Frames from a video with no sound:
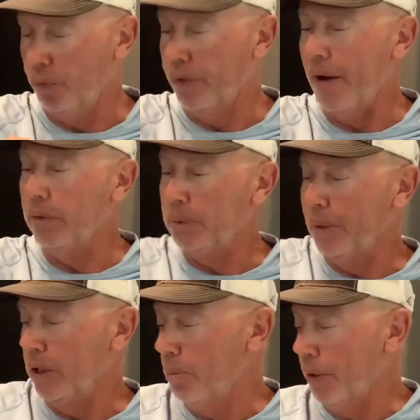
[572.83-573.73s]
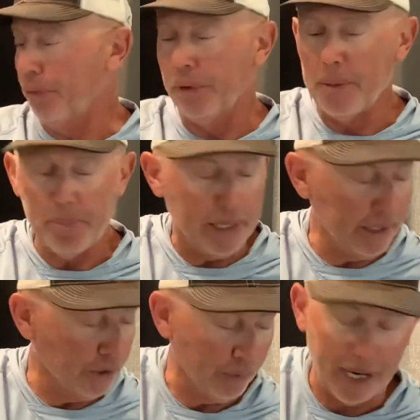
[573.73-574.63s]
that was my number 3
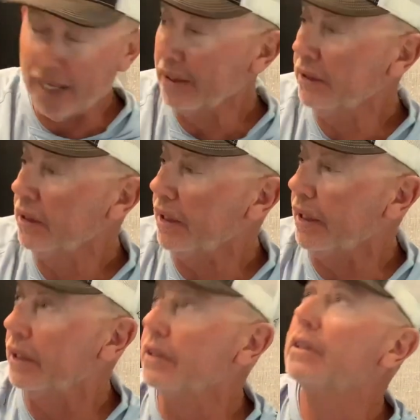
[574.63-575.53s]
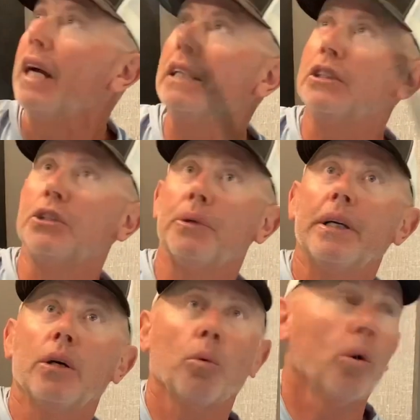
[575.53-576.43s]
pick, you guys, is Texas
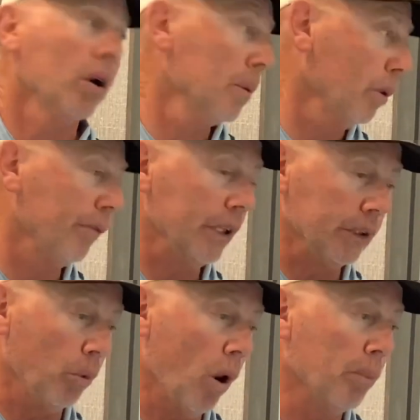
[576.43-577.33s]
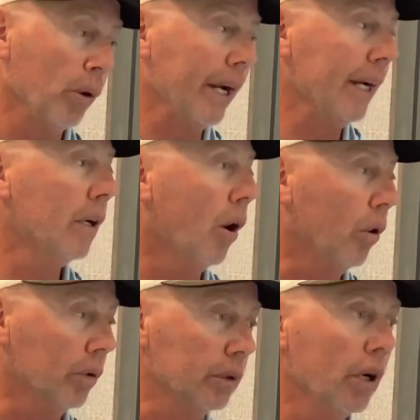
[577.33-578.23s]
rigging a worm or fishing a wobble head
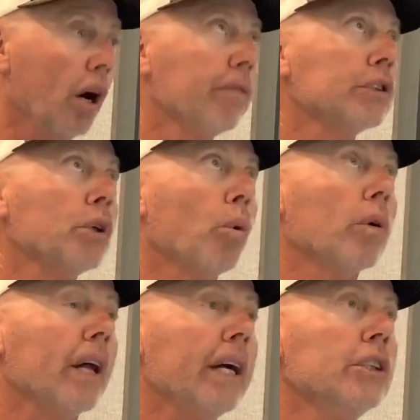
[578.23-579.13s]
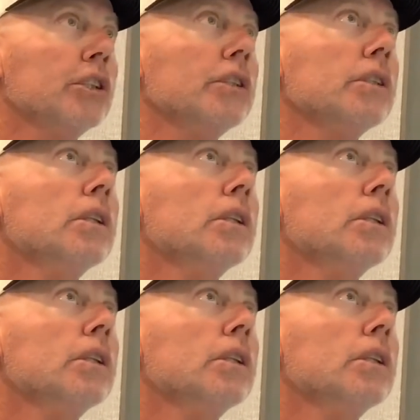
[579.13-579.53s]
on offshore ledges.